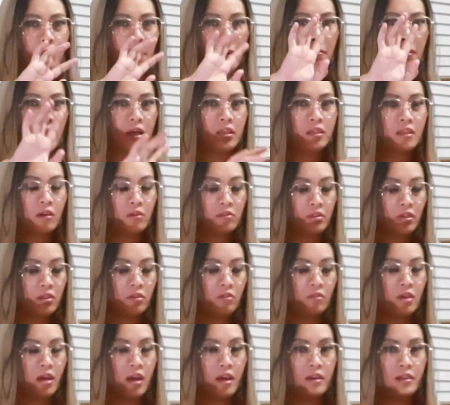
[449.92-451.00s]
Ipapakita ko sa
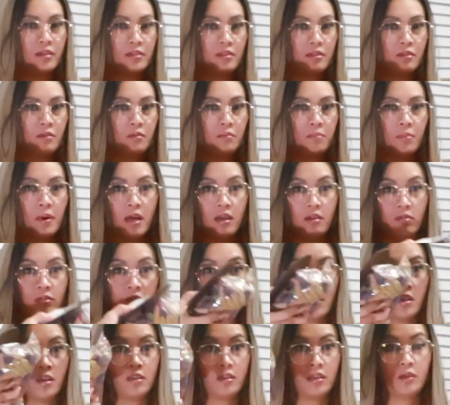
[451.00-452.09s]
inyo, guys, kung paano
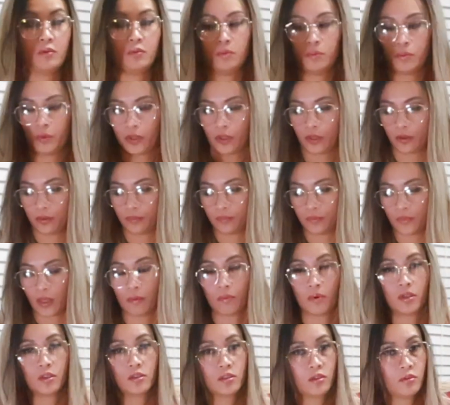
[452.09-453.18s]
siya nag-work.
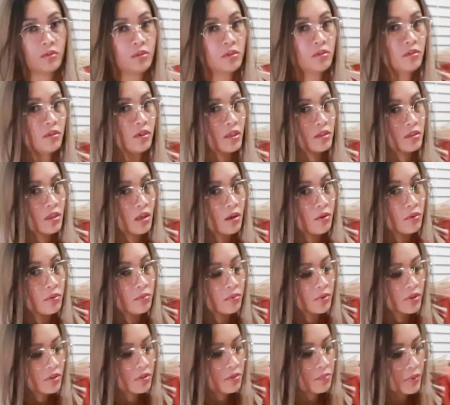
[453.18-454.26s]
I'm gonna show it to you guys how it
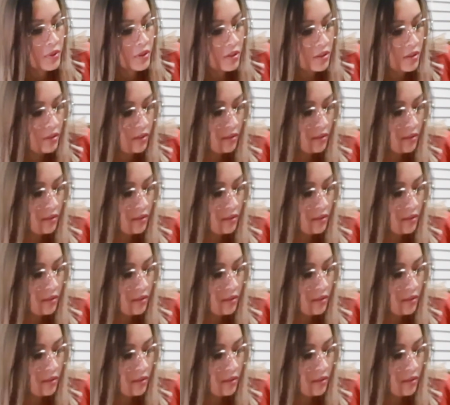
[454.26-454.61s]
works with.